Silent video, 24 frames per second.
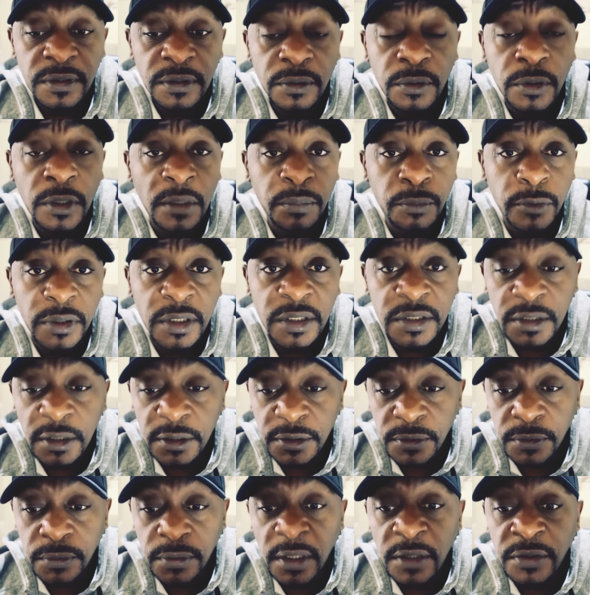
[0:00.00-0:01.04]
You can book a
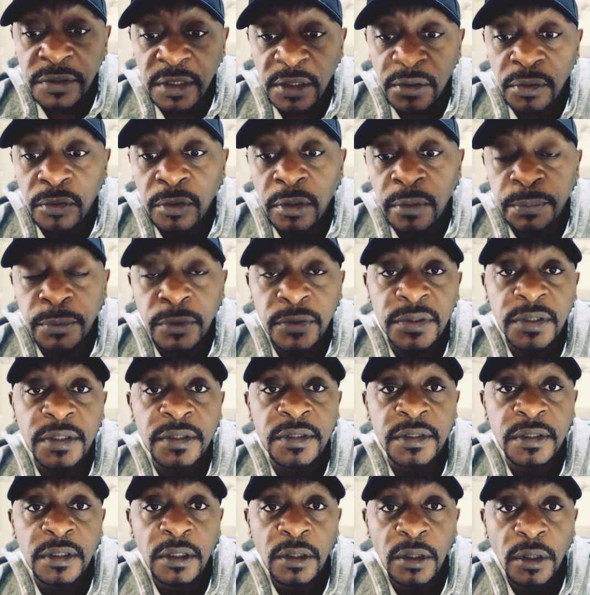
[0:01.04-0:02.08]
session. I'll take you through the
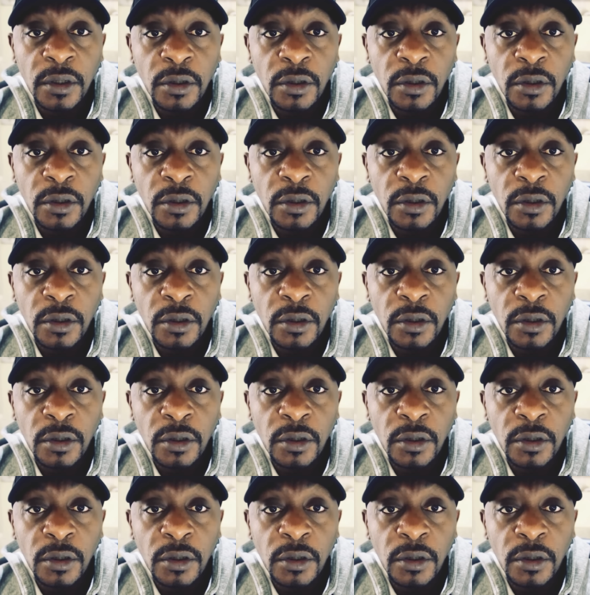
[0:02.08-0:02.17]
process